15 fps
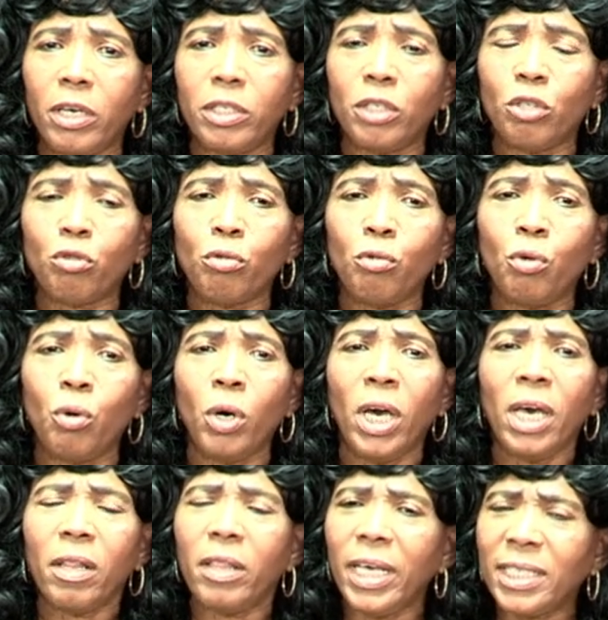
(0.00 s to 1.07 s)
us
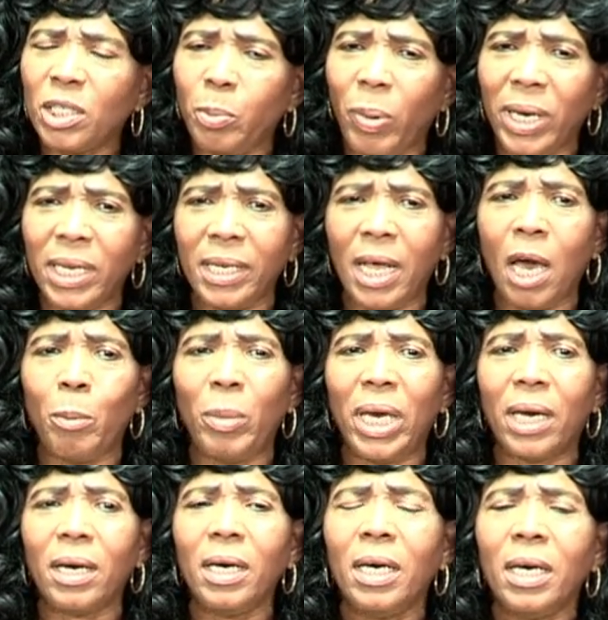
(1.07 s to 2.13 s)
through this pandemic,